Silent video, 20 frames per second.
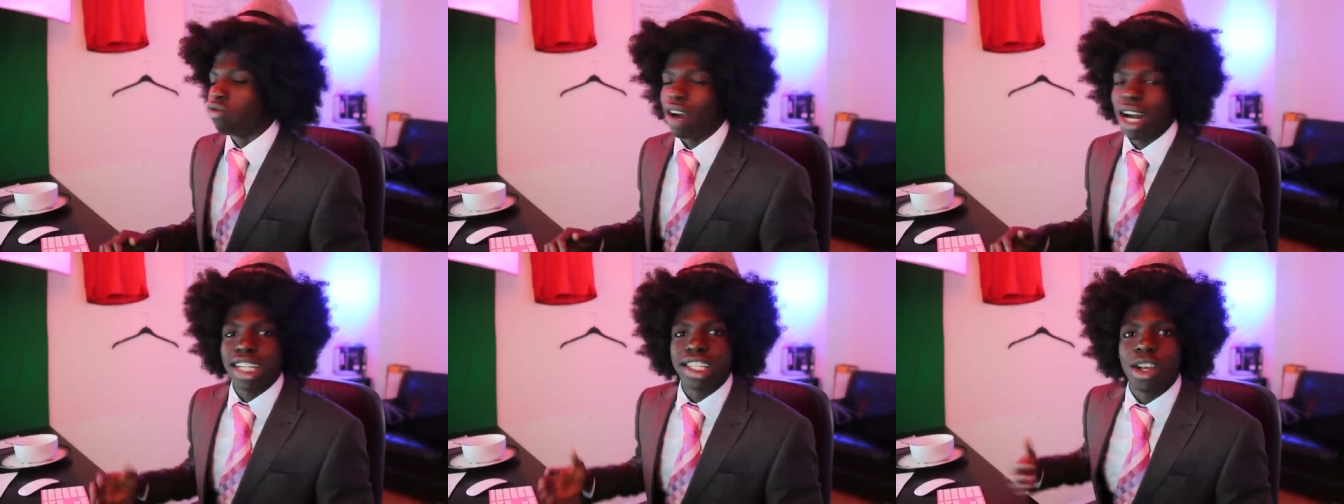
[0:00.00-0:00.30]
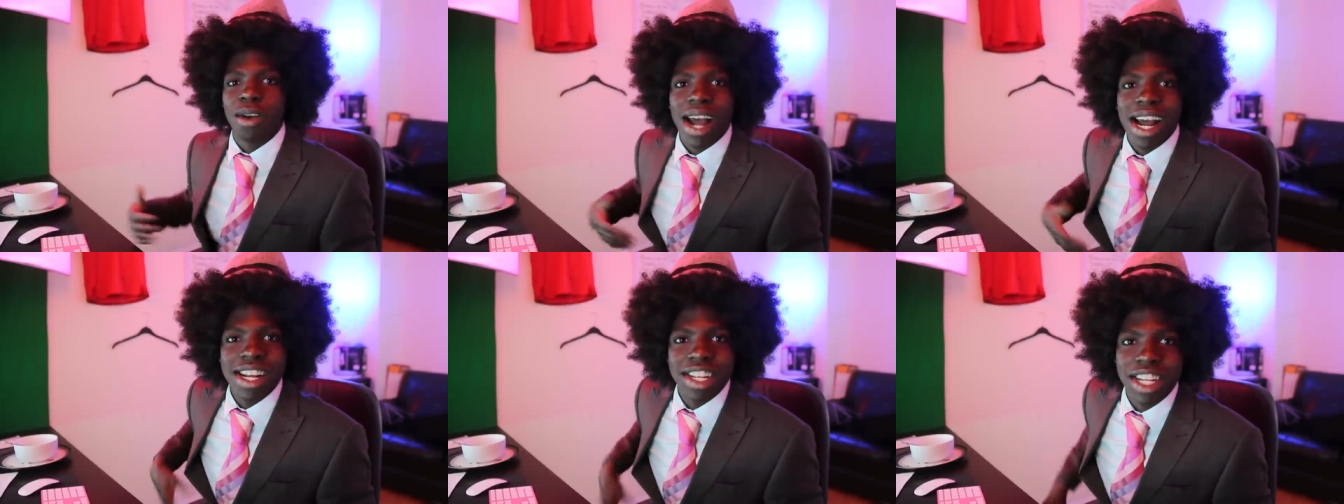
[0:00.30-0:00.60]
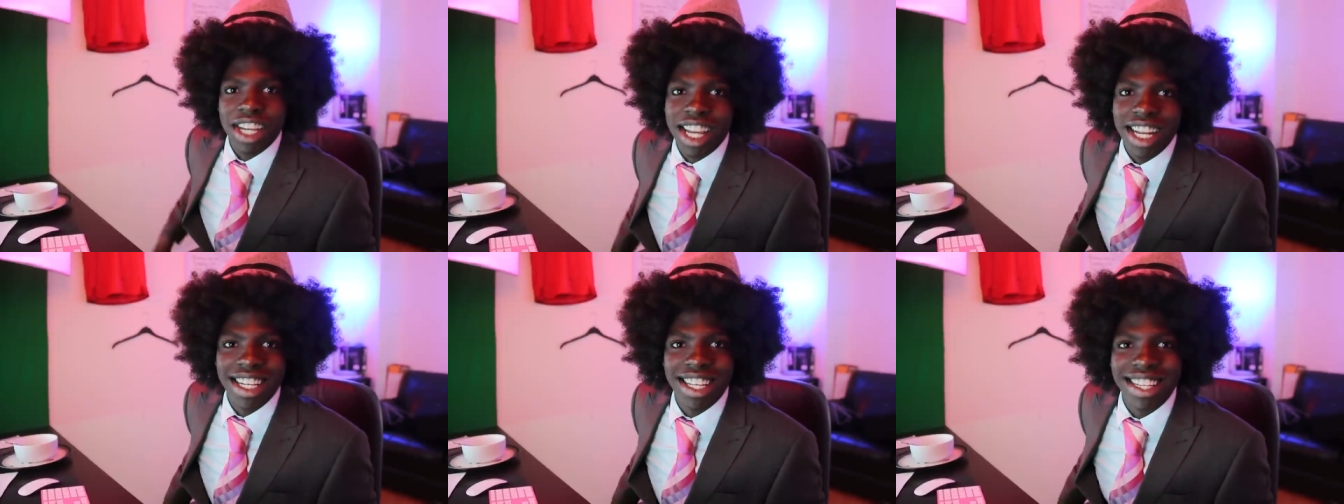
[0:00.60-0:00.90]
Right, so
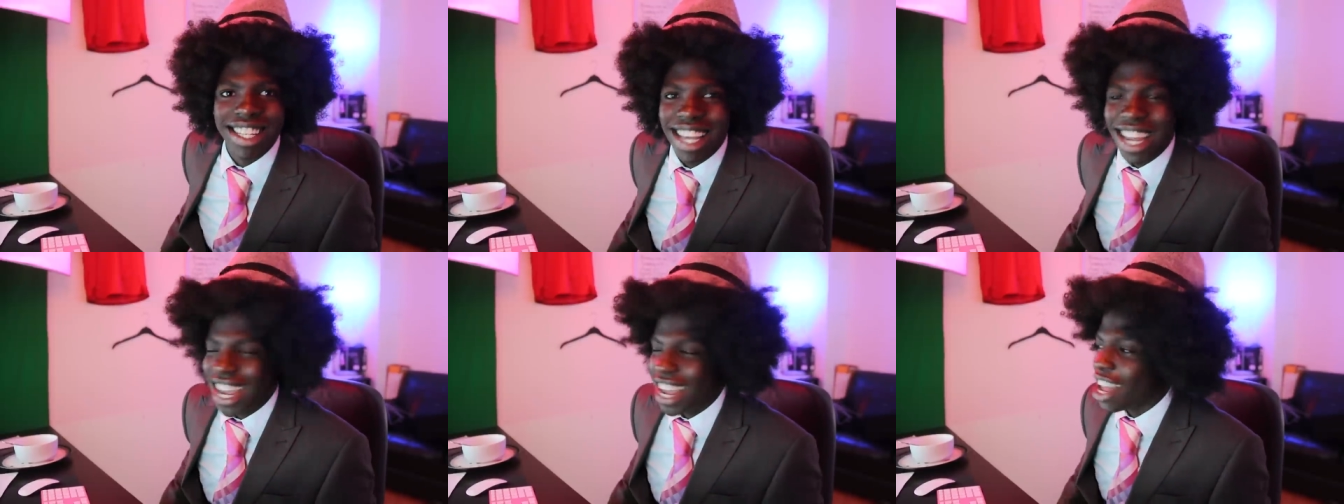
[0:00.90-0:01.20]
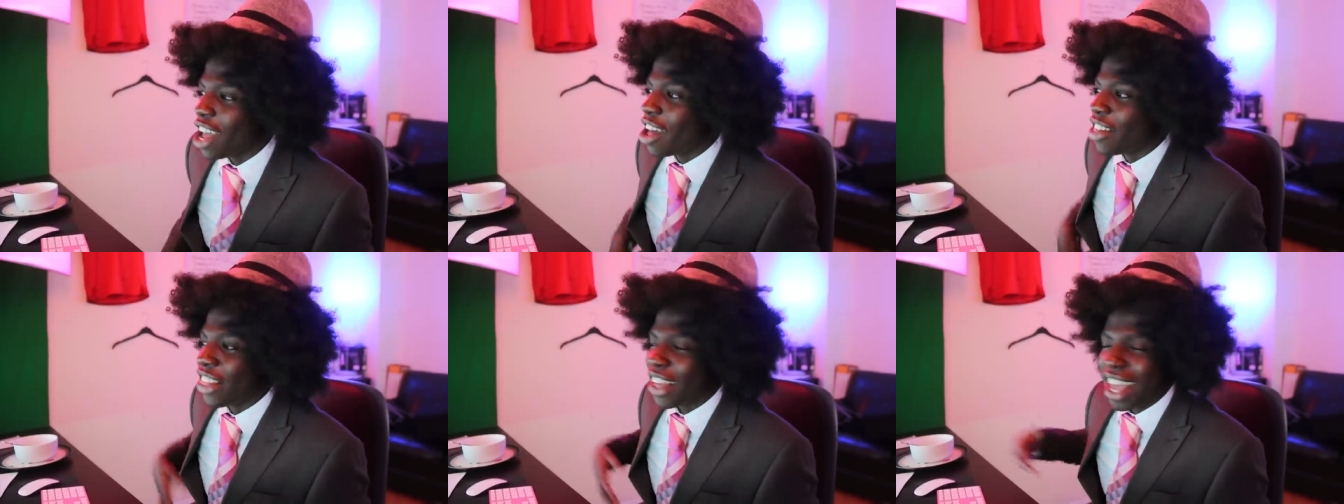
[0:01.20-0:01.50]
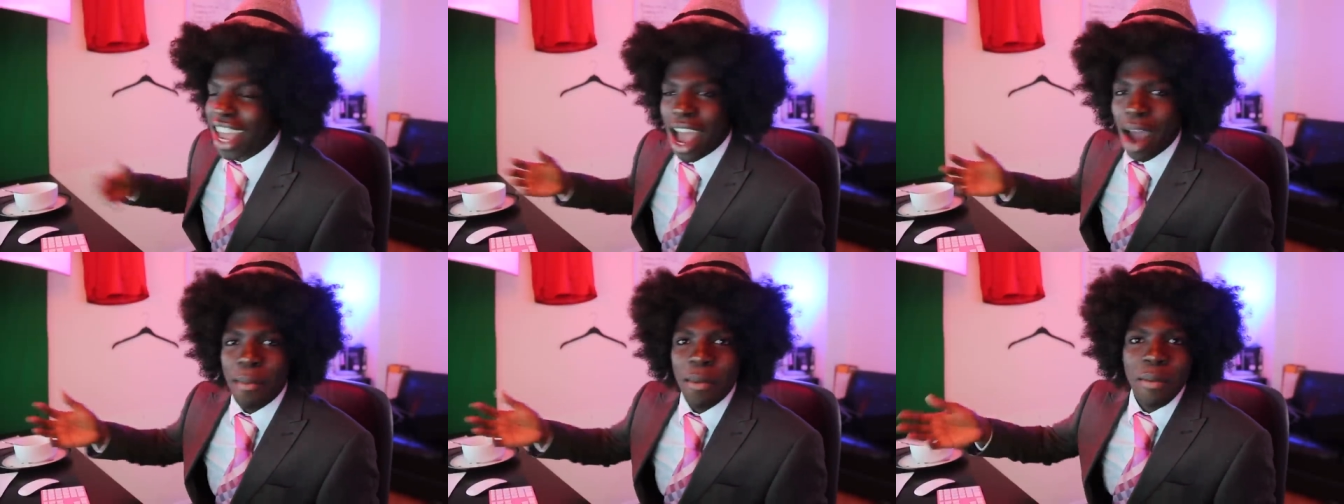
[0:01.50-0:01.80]
as you can see, the
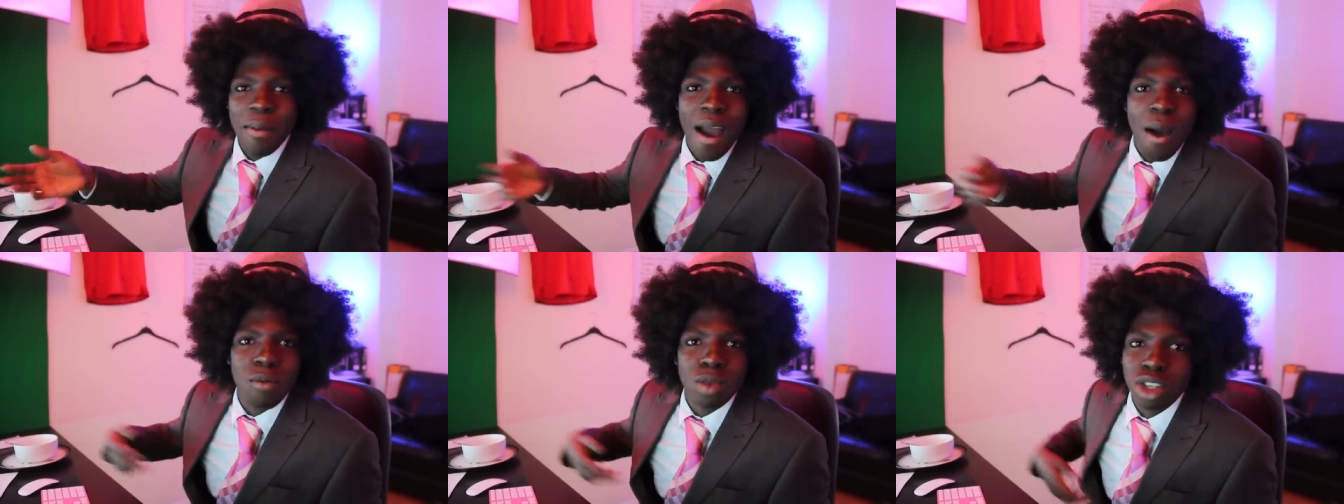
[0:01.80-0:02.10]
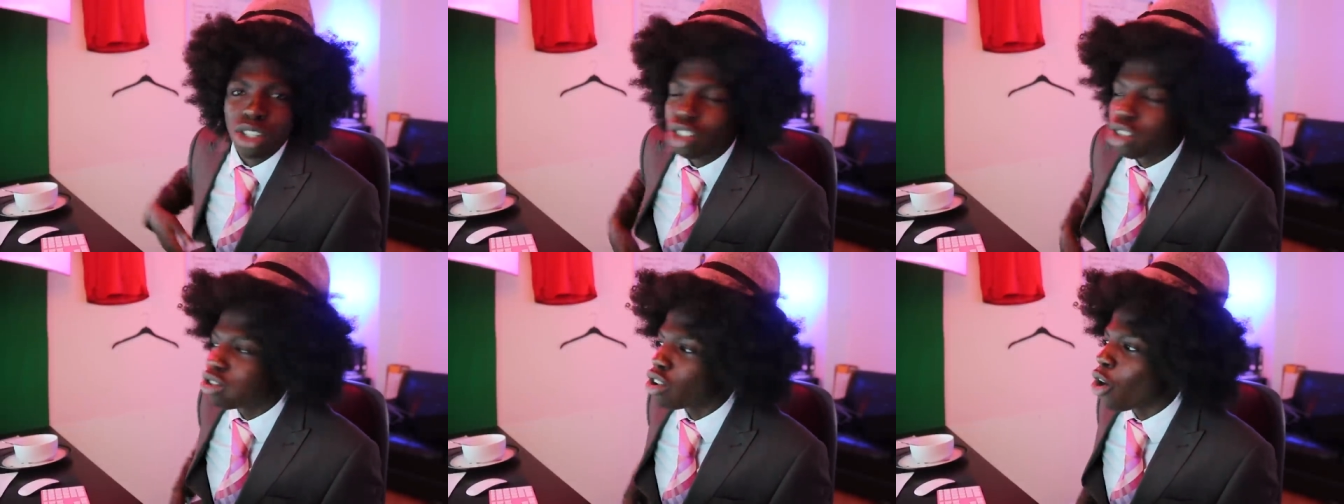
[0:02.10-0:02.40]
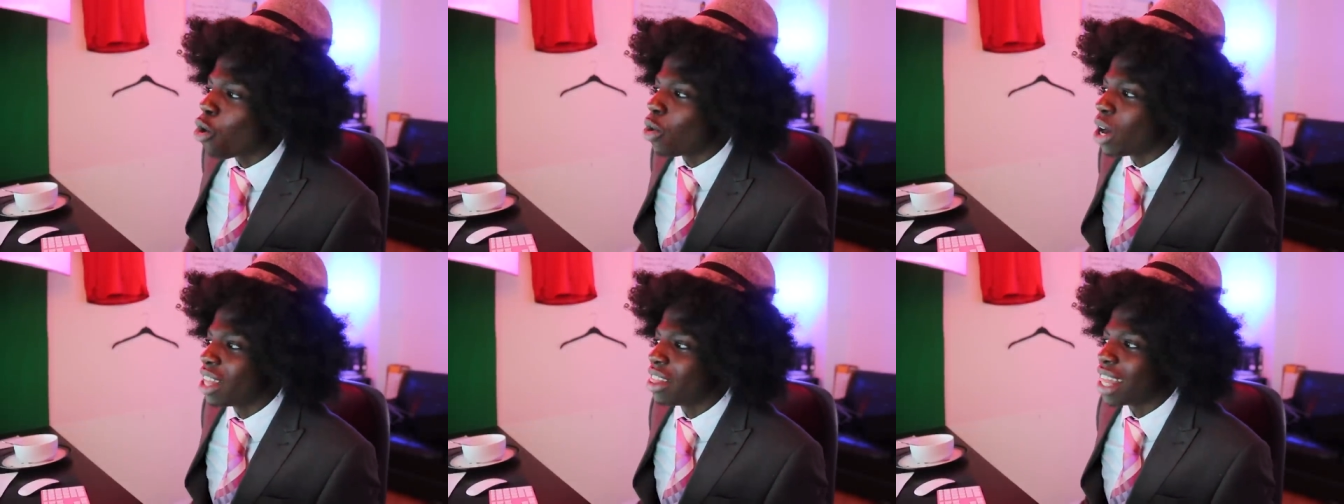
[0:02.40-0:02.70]
cameraman was
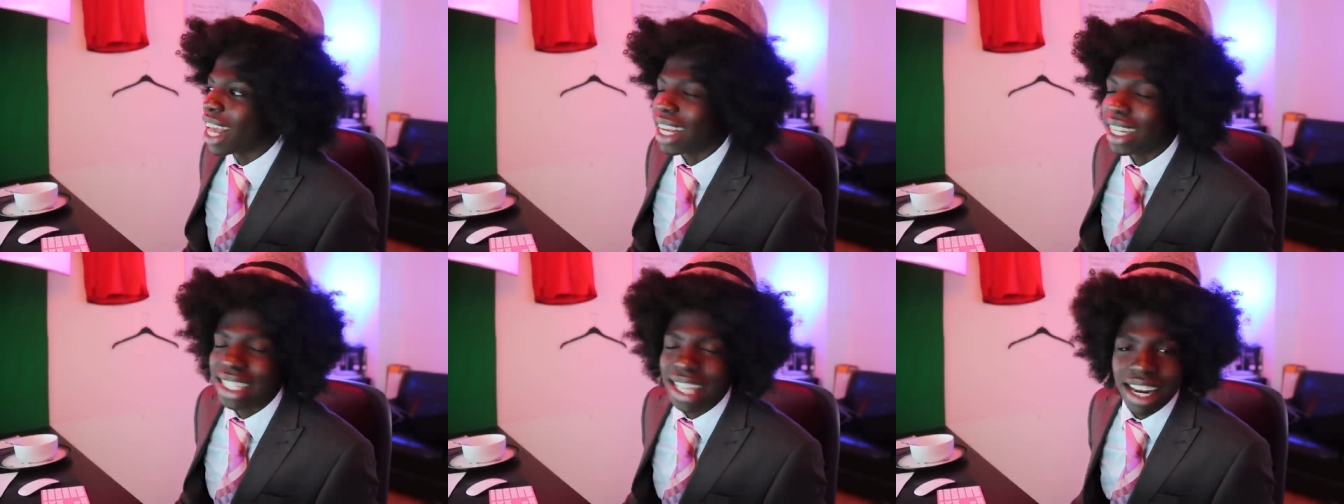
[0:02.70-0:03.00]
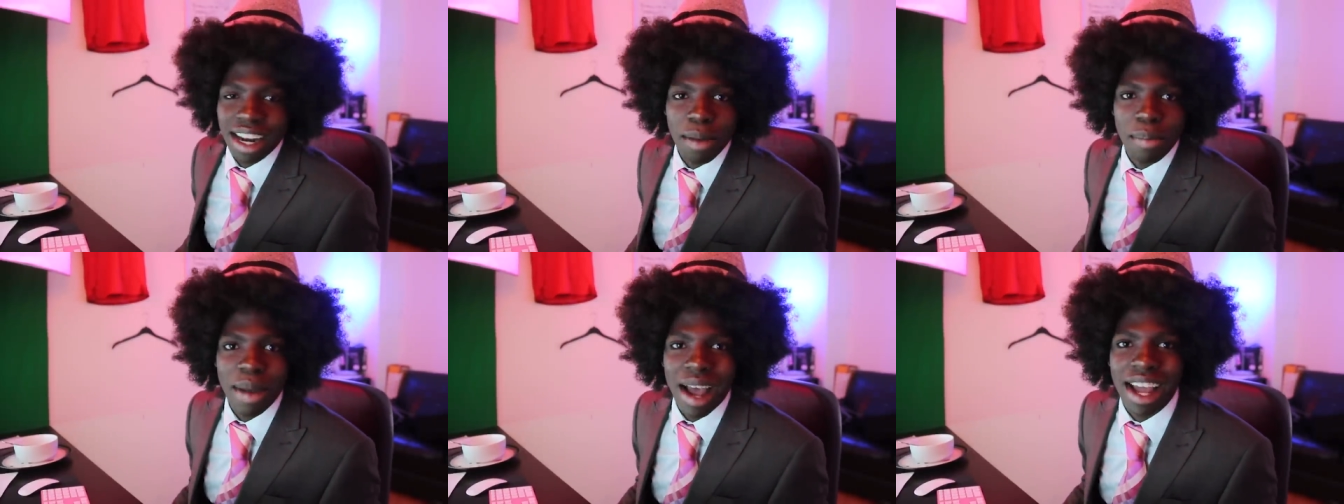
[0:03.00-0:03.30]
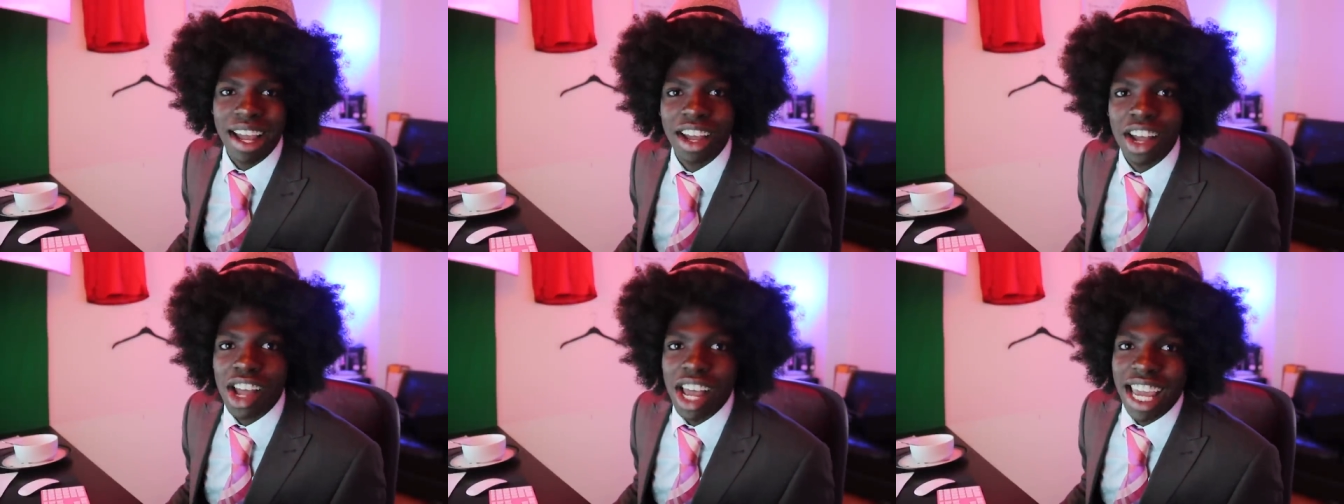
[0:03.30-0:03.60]
trolling their centre
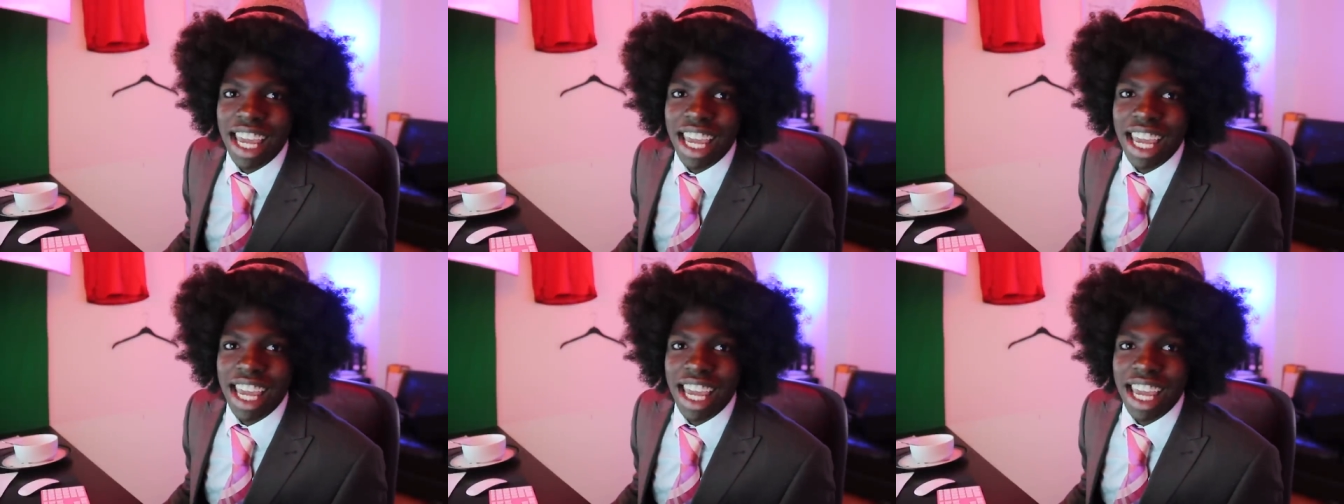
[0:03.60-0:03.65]
back.